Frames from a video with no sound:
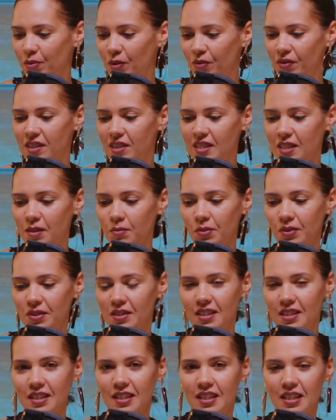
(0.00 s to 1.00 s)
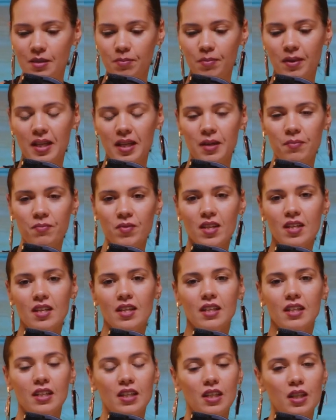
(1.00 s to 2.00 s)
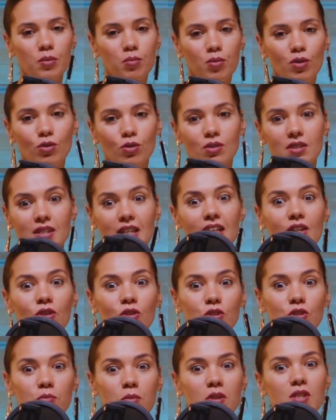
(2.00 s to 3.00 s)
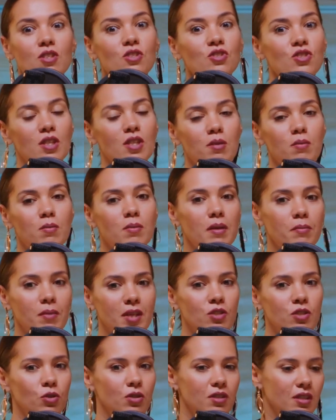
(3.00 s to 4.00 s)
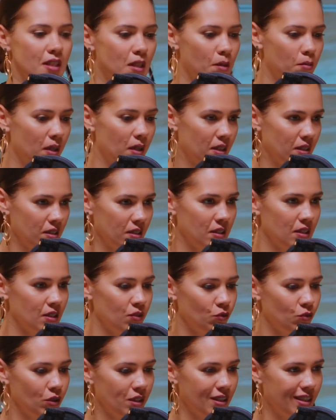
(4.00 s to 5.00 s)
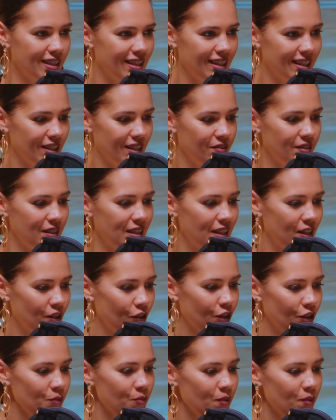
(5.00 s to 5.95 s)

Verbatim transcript: We've selected a group of emojis that represent different types of desserts. Can you guess what they are?